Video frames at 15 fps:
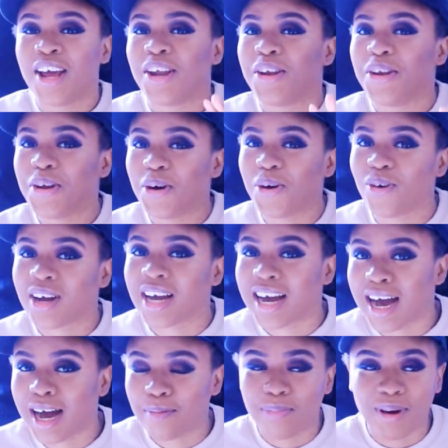No
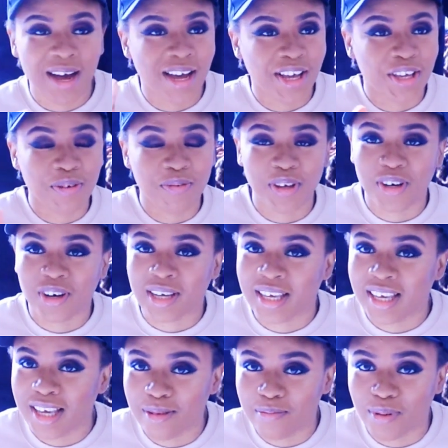cap, argue with your
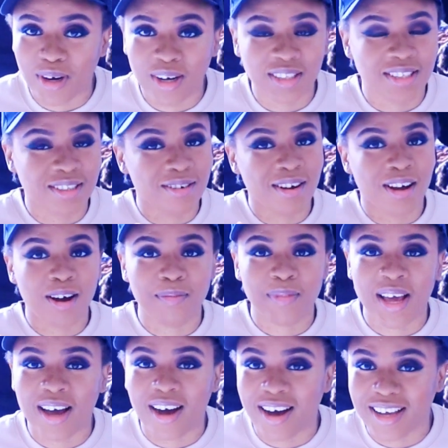keyboards, don't come
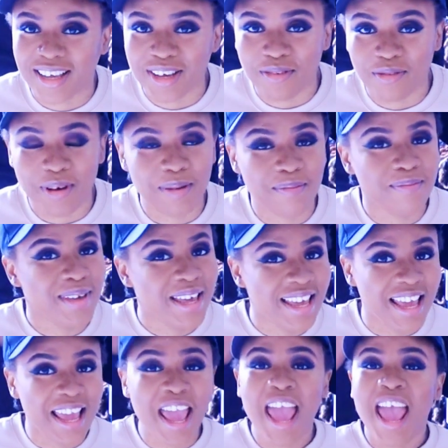here arguing with
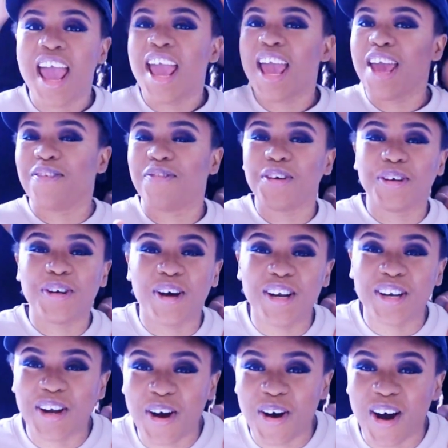me. If you
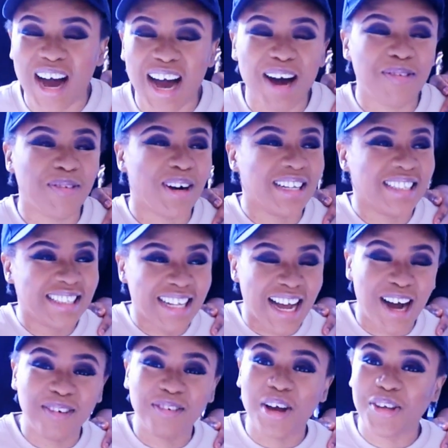don't know her, well
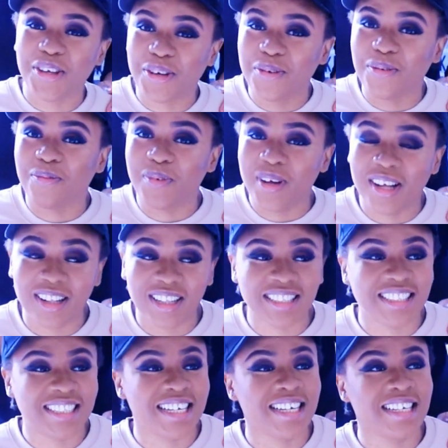now you will.
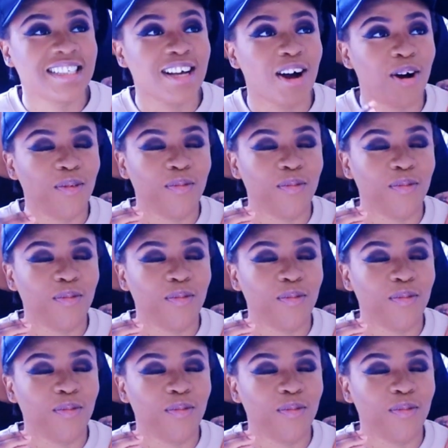She's a